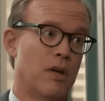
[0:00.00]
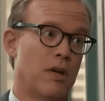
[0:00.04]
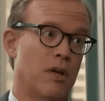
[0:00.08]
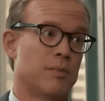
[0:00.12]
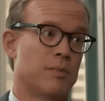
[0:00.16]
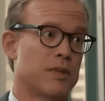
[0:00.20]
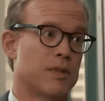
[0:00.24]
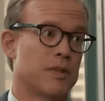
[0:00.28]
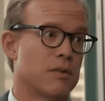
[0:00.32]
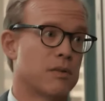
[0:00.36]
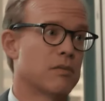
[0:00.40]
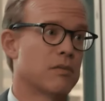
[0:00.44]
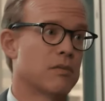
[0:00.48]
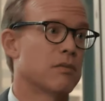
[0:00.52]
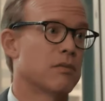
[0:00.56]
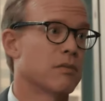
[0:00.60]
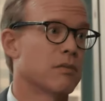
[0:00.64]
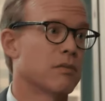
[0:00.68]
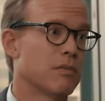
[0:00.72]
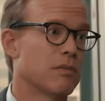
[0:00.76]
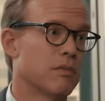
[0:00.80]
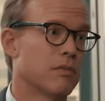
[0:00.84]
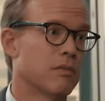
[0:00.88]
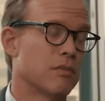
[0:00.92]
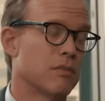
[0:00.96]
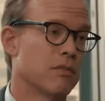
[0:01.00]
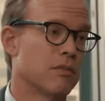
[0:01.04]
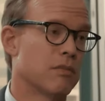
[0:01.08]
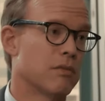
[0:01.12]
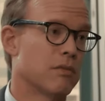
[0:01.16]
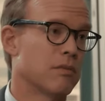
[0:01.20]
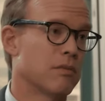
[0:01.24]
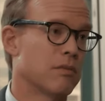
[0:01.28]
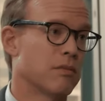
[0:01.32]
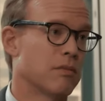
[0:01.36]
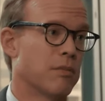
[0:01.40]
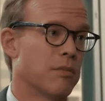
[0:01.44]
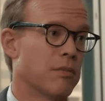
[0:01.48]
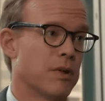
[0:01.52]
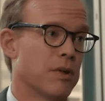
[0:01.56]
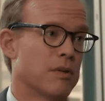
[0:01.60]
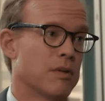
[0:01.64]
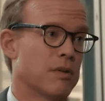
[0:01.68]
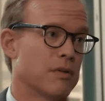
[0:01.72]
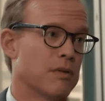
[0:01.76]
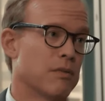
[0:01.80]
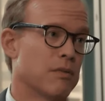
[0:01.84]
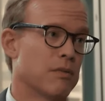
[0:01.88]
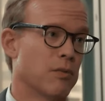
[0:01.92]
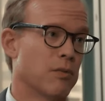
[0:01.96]
that Nina herself is also
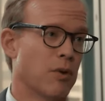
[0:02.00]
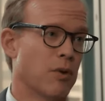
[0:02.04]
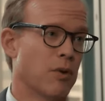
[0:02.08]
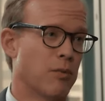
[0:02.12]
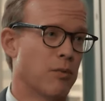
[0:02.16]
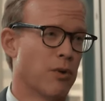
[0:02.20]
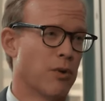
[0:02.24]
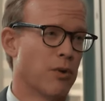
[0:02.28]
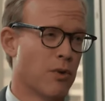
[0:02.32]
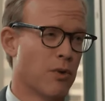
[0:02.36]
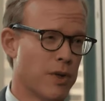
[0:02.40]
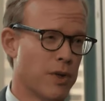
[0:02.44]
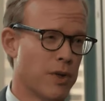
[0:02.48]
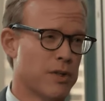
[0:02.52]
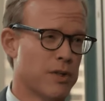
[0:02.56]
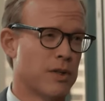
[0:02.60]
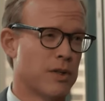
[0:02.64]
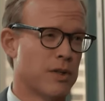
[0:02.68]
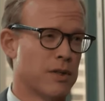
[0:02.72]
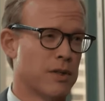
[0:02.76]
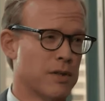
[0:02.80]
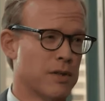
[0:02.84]
receiving new pressures.